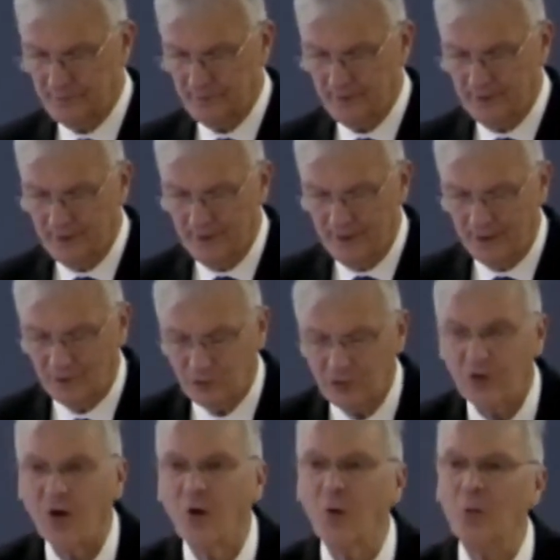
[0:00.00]
And
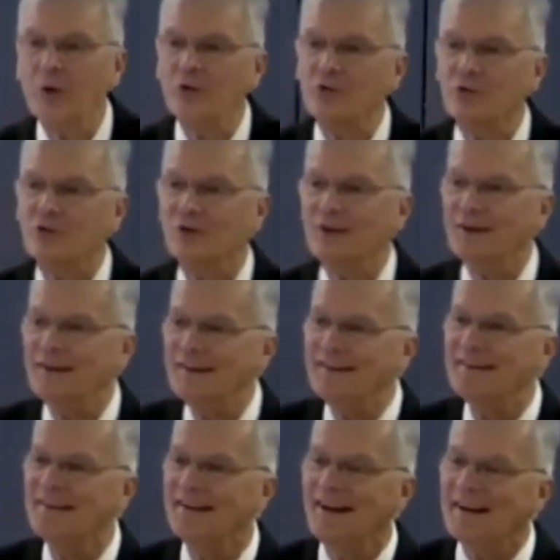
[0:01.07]
so we see
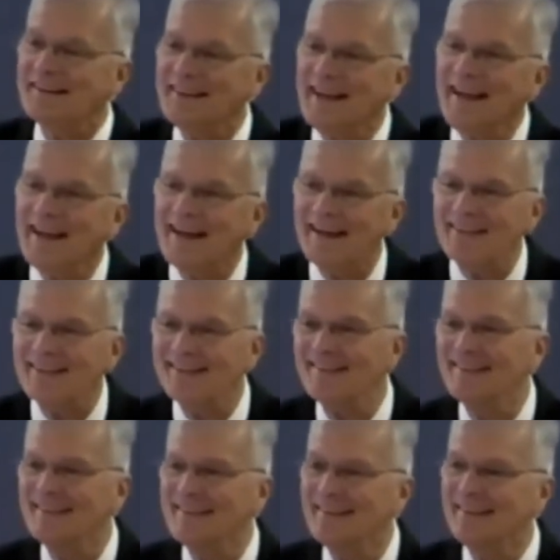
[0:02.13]
again
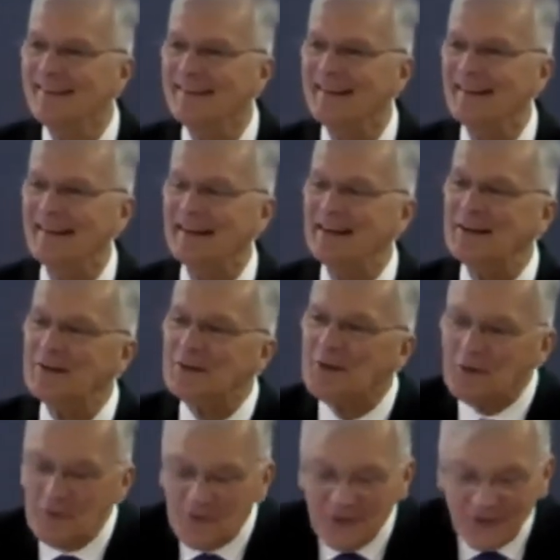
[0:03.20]
in
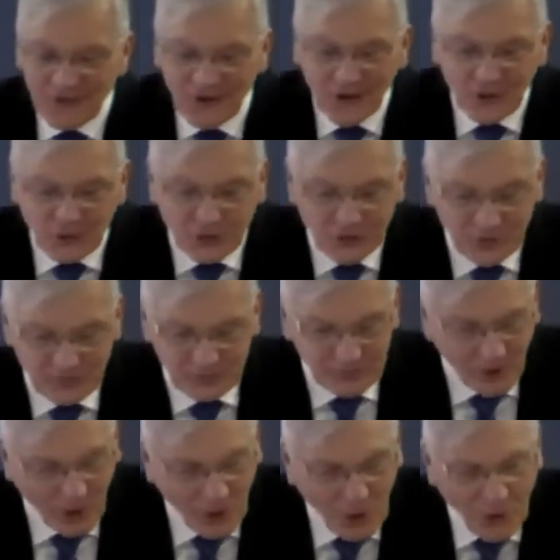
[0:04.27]
this
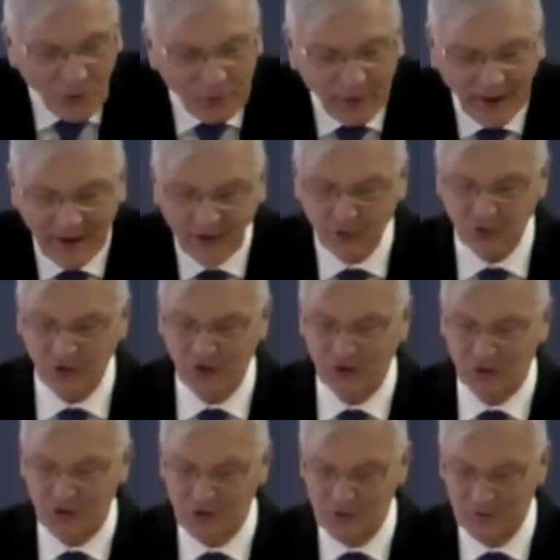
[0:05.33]
whole
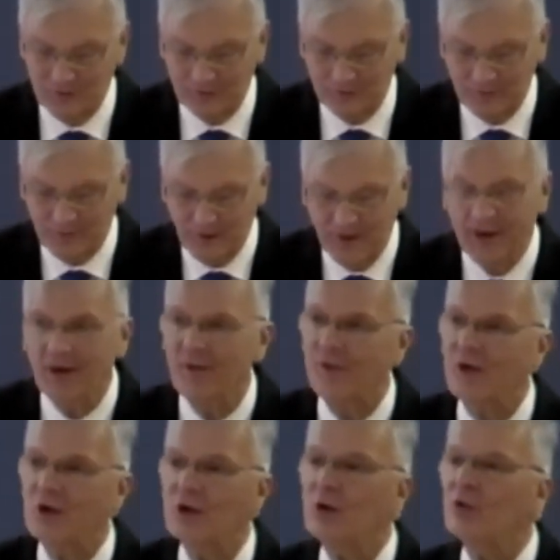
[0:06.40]
passage the
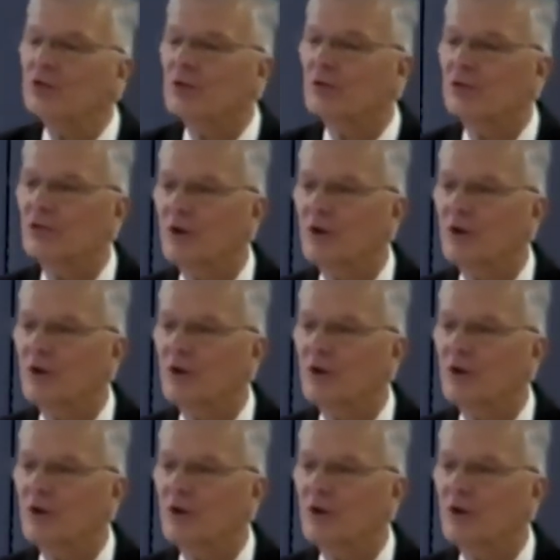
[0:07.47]
use of Psalm